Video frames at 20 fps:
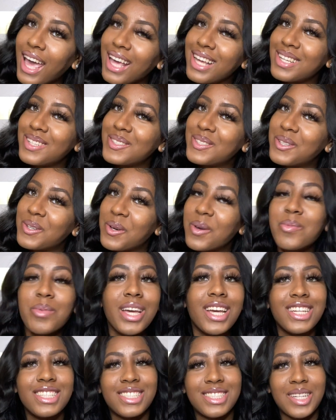Hey YouTube,
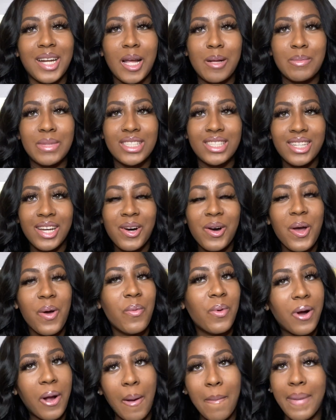it's your night Michelle
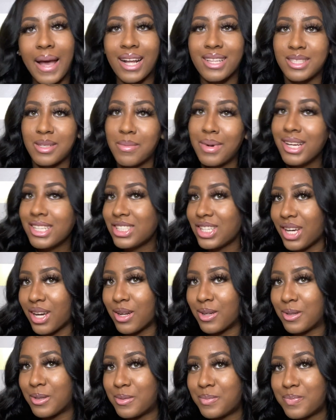and welcome back to my
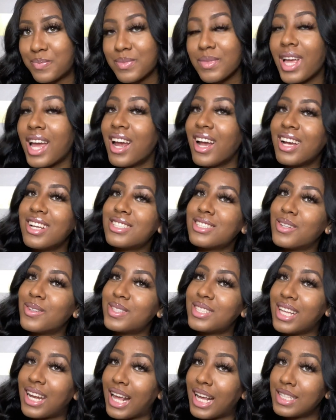channel. So
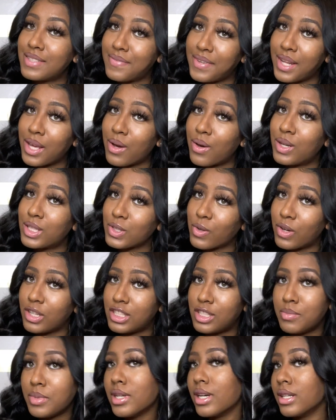today's video is going
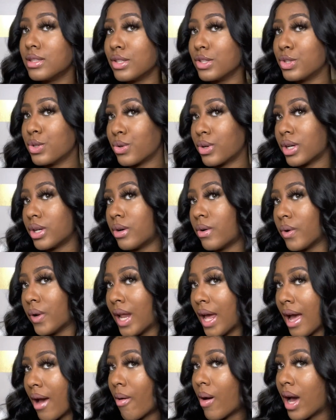to be a tutorial on
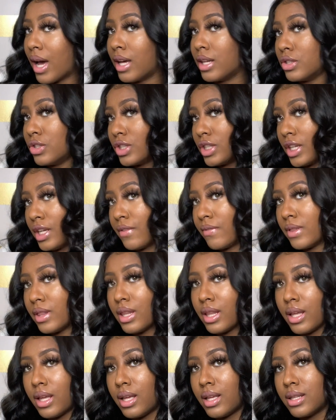how I achieve
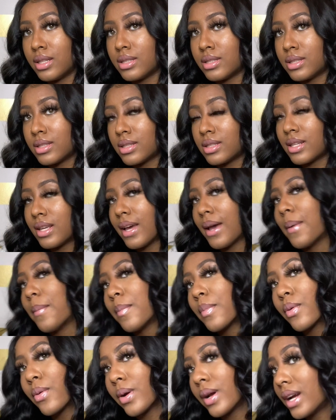these
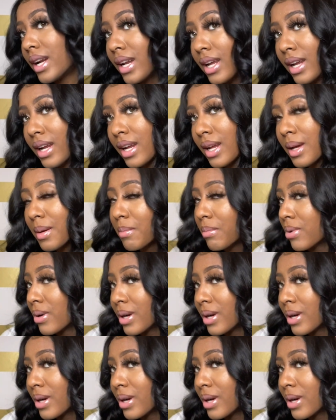pretty